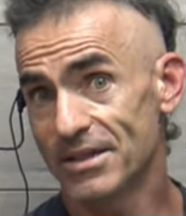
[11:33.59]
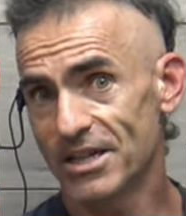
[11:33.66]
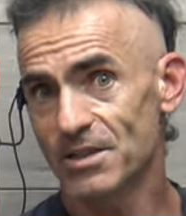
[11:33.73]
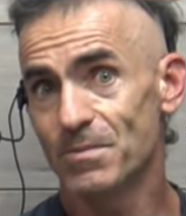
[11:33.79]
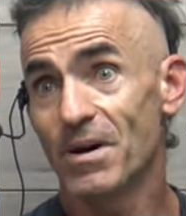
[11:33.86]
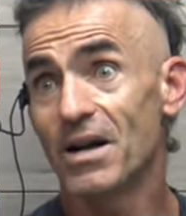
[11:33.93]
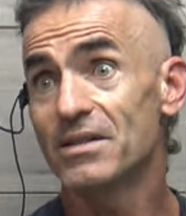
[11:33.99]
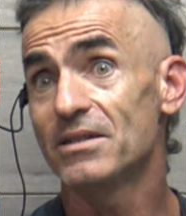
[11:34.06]

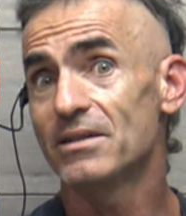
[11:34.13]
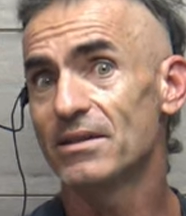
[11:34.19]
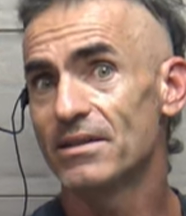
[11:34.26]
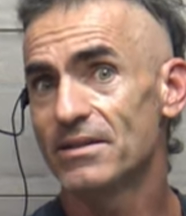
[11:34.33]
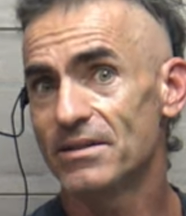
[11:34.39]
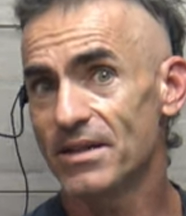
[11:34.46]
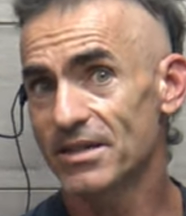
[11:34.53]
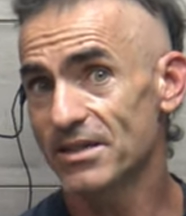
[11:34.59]
months,
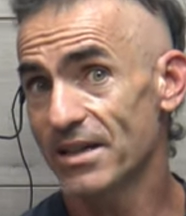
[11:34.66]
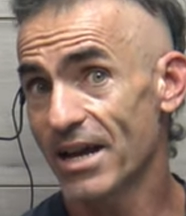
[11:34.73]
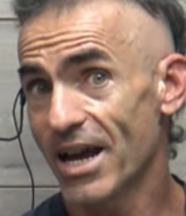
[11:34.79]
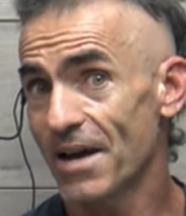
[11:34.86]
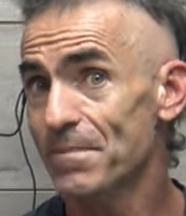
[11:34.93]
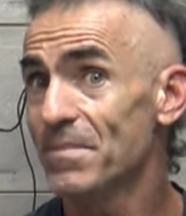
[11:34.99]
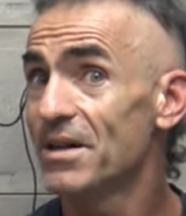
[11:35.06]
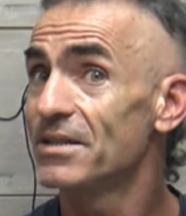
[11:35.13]

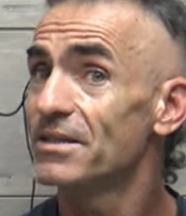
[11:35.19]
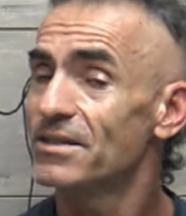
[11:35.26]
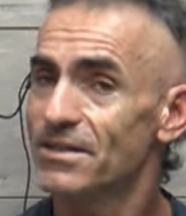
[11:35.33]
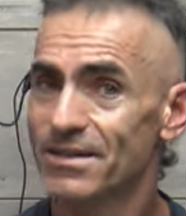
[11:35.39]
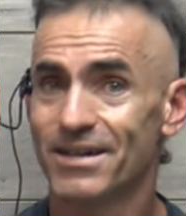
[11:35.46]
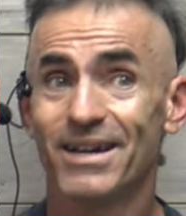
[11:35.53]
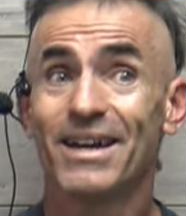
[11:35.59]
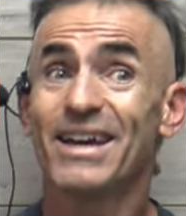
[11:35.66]
6.5 months,
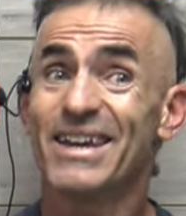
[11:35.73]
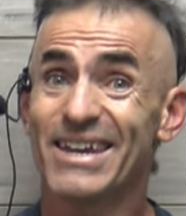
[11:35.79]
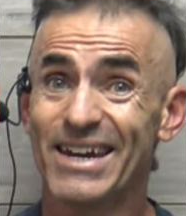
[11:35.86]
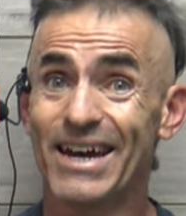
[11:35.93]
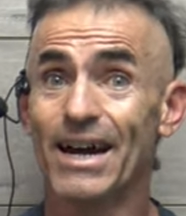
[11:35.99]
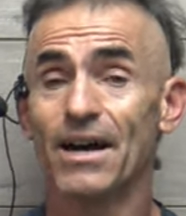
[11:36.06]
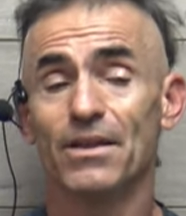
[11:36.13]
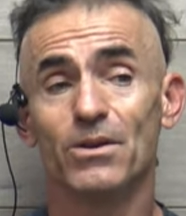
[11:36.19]

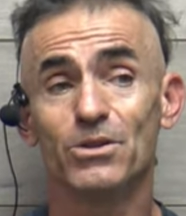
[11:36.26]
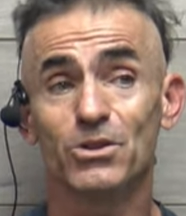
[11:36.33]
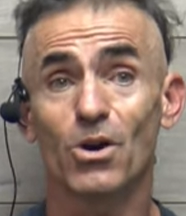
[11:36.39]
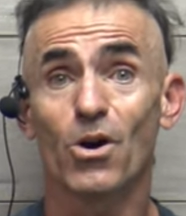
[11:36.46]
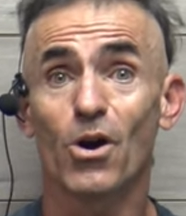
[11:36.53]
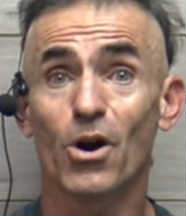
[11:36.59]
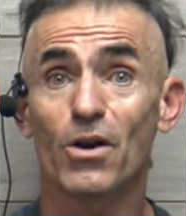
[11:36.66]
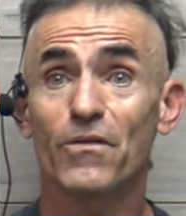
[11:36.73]
yeah, those are
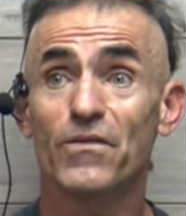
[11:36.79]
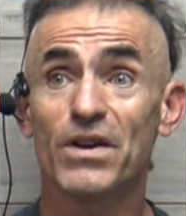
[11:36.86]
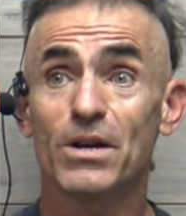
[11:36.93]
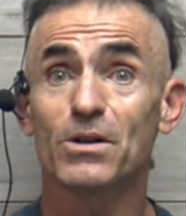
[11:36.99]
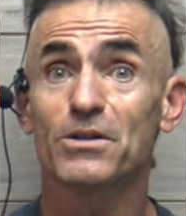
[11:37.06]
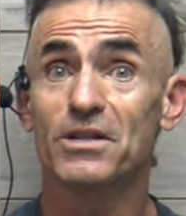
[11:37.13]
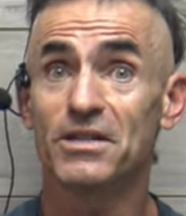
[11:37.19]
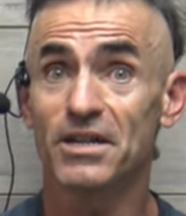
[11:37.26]
hard
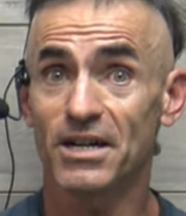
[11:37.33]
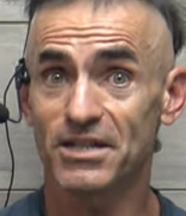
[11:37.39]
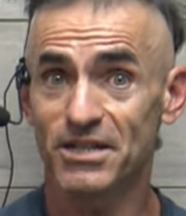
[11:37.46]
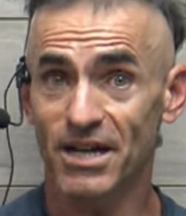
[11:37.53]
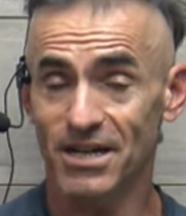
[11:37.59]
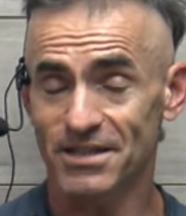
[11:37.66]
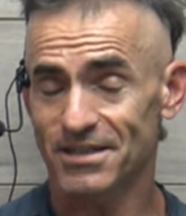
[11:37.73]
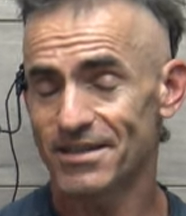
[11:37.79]
figures to
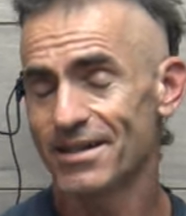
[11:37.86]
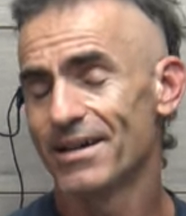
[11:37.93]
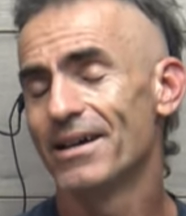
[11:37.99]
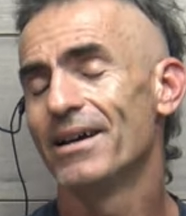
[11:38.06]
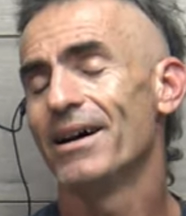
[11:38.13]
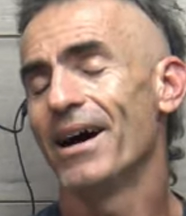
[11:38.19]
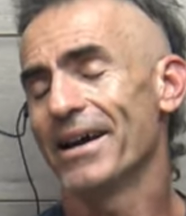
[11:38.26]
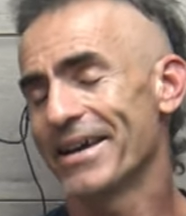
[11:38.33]
digest.
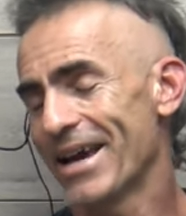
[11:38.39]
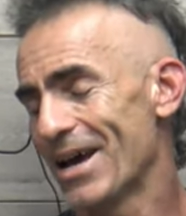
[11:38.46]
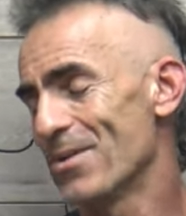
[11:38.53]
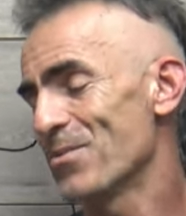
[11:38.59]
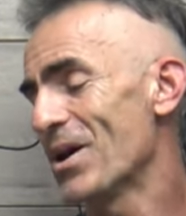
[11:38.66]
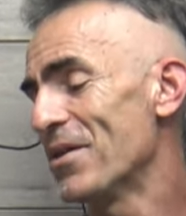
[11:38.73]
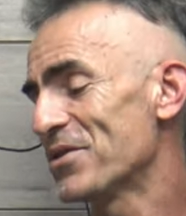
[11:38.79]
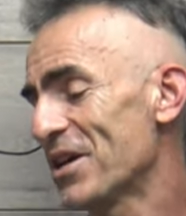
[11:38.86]
Again,
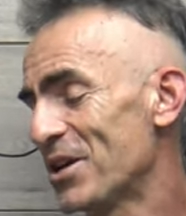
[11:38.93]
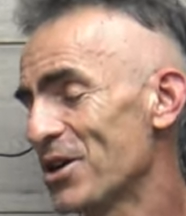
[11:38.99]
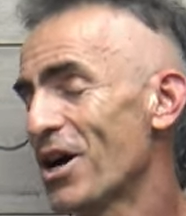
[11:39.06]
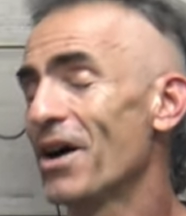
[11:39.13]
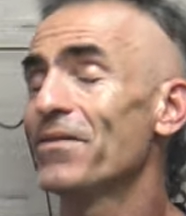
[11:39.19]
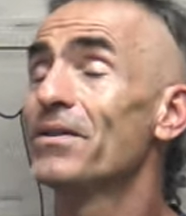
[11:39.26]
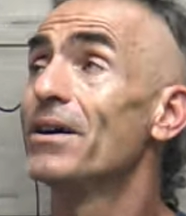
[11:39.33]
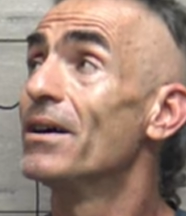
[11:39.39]
Ralph signing
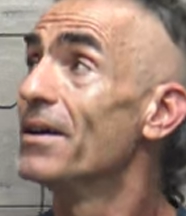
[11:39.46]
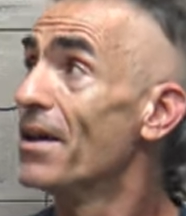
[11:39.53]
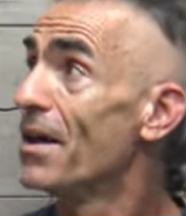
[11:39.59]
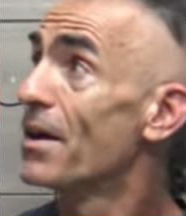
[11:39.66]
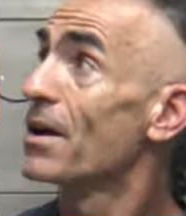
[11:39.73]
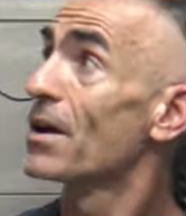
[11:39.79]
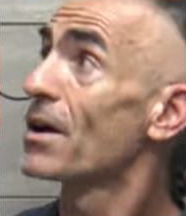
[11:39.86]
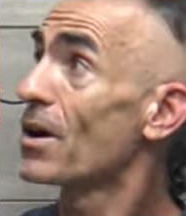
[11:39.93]
off.
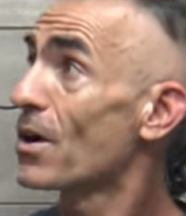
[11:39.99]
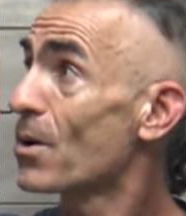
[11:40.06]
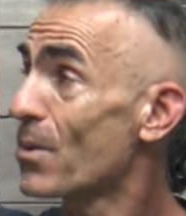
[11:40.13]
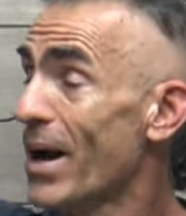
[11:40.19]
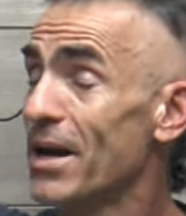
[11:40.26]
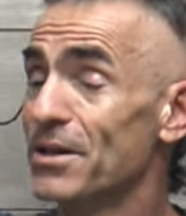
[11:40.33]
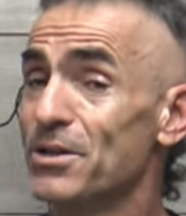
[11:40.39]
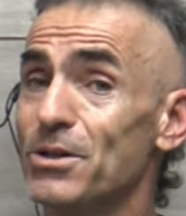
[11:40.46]

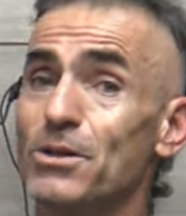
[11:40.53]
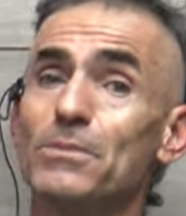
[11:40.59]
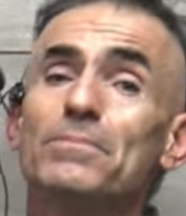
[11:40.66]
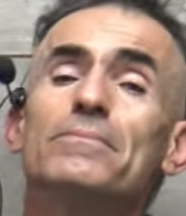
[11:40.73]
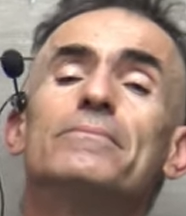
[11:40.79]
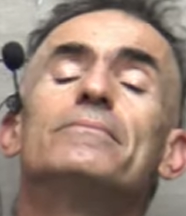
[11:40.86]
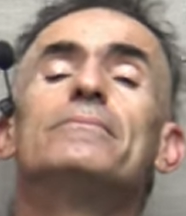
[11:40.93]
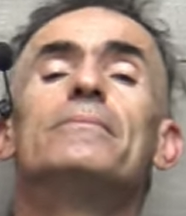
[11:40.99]
Gratitude
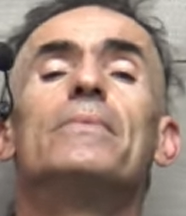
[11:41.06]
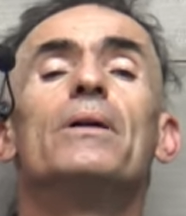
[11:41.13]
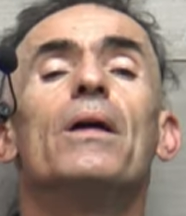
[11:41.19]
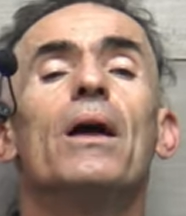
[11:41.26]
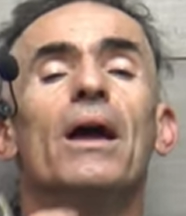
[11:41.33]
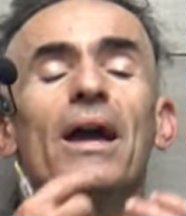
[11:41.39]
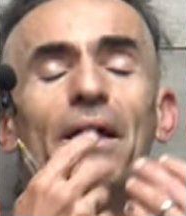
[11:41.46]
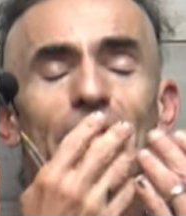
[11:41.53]

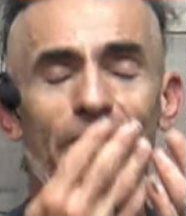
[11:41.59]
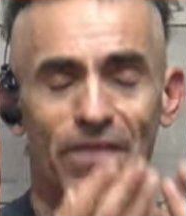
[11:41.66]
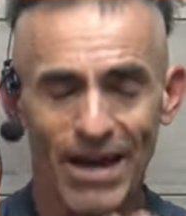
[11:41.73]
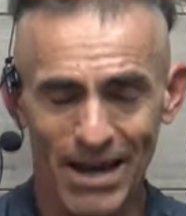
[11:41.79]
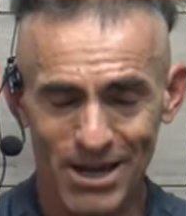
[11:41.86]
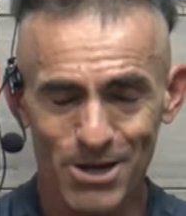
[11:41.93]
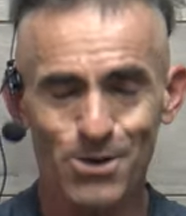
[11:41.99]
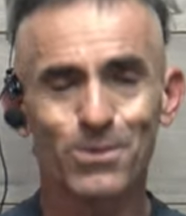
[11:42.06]
and
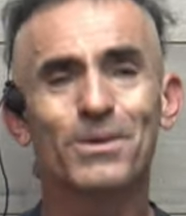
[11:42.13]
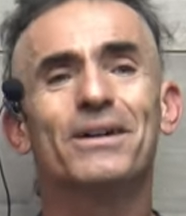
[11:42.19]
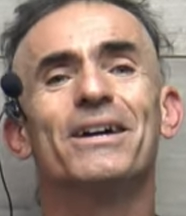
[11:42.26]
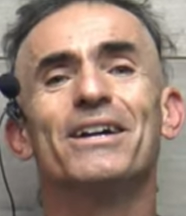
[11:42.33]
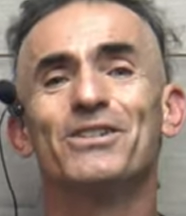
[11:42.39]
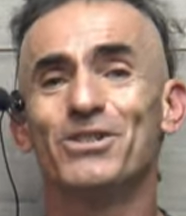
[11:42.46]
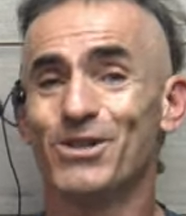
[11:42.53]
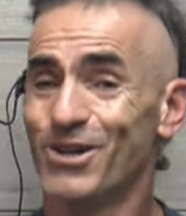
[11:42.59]
thank you,
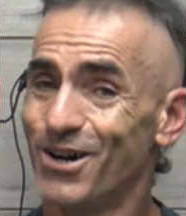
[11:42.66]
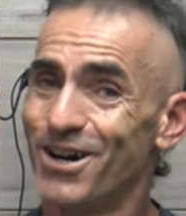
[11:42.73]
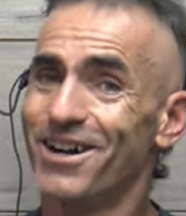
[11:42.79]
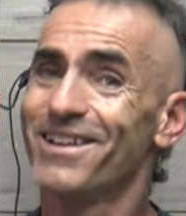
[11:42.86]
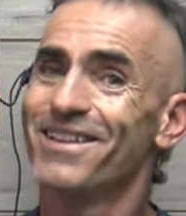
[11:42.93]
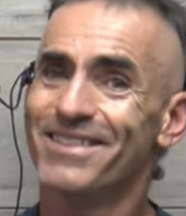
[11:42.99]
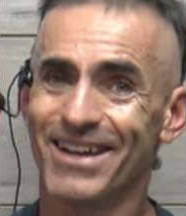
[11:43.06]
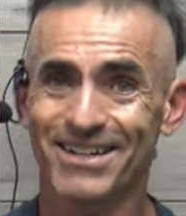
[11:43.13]
and see
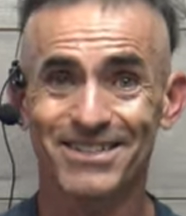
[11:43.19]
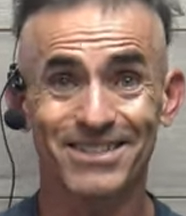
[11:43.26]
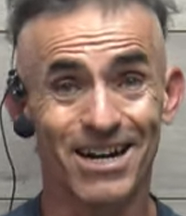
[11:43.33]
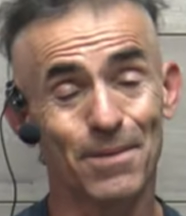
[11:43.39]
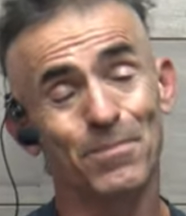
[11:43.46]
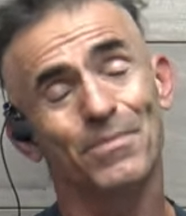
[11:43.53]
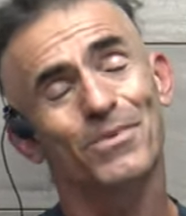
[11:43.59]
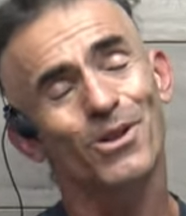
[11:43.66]
y'all next time.
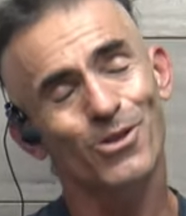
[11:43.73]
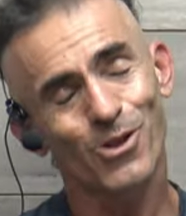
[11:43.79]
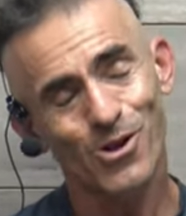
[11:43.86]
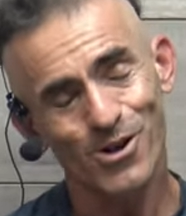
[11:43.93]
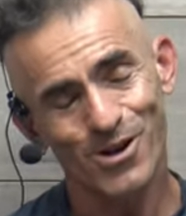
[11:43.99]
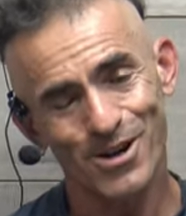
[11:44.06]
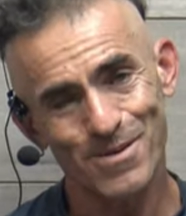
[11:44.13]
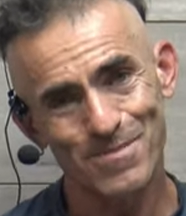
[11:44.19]
The
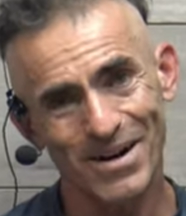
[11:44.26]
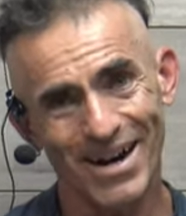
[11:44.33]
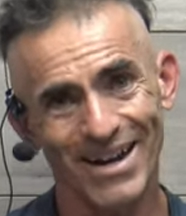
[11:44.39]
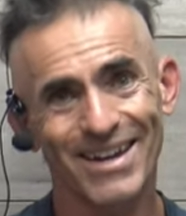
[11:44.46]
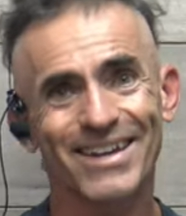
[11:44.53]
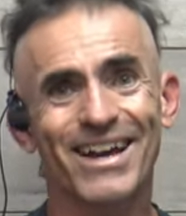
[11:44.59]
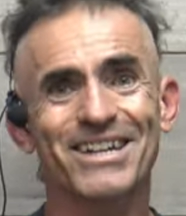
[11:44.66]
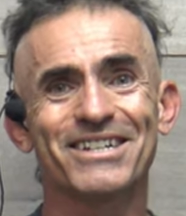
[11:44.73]
long
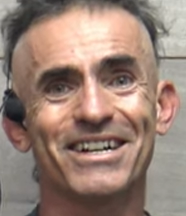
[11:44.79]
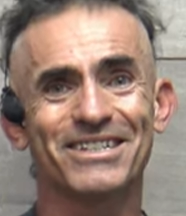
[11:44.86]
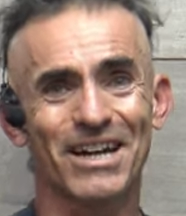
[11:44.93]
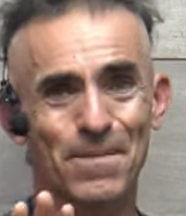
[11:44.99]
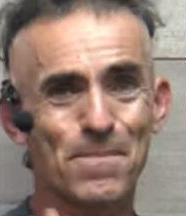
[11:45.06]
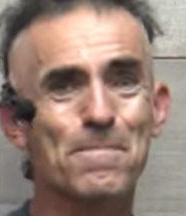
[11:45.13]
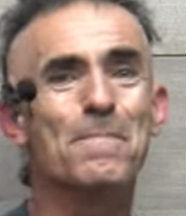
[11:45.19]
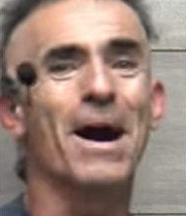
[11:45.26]
goodbye. Catch you next
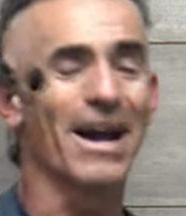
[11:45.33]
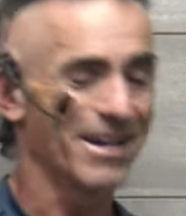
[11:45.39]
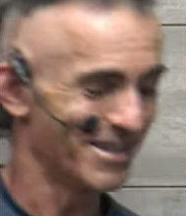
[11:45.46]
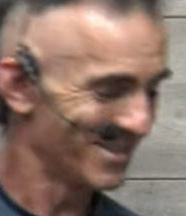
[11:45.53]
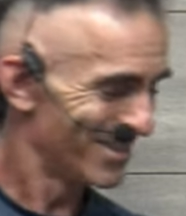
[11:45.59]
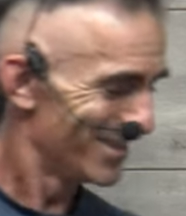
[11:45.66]
time. Bye.